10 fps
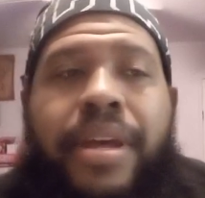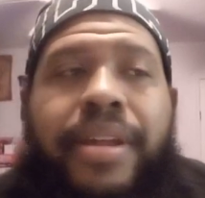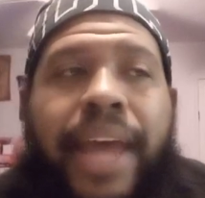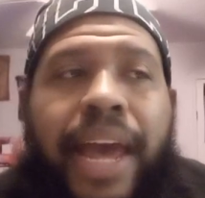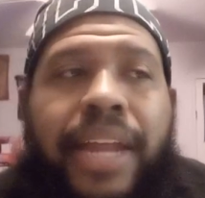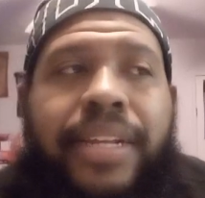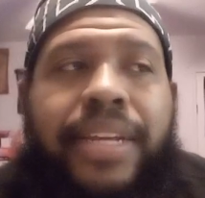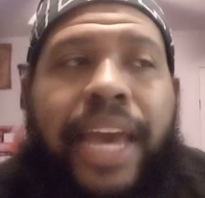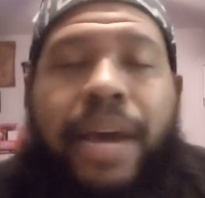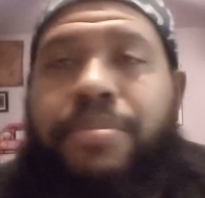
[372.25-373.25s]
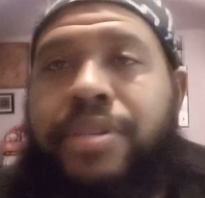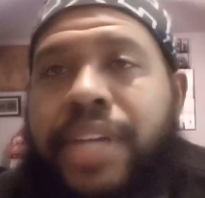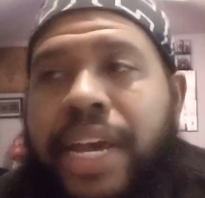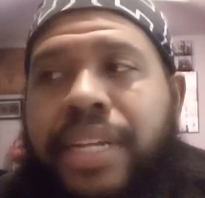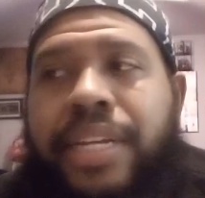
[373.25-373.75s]
That kept
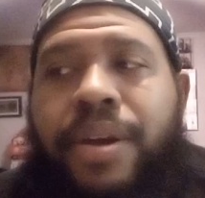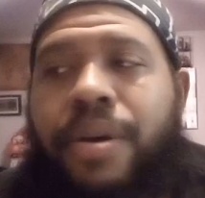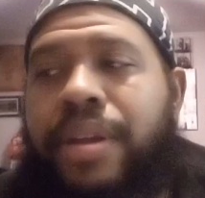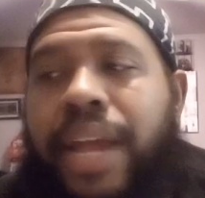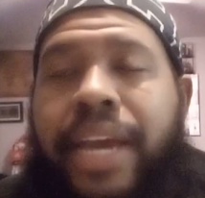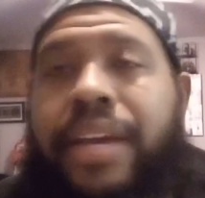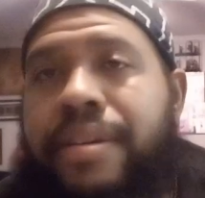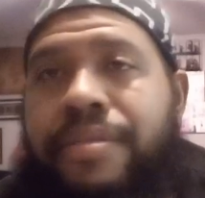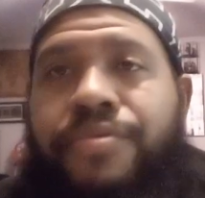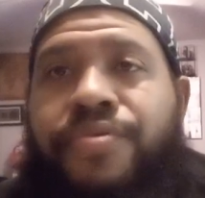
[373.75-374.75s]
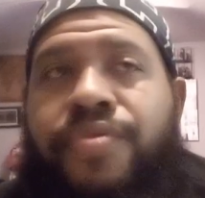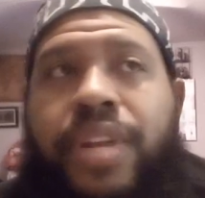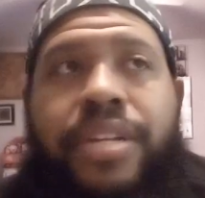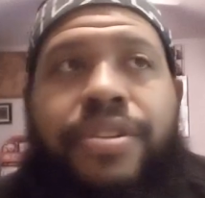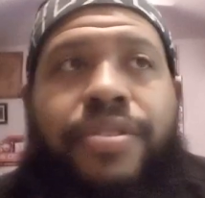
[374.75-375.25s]
Jalen like
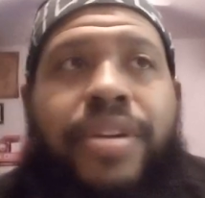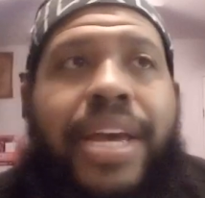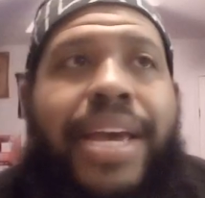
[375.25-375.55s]
flustered,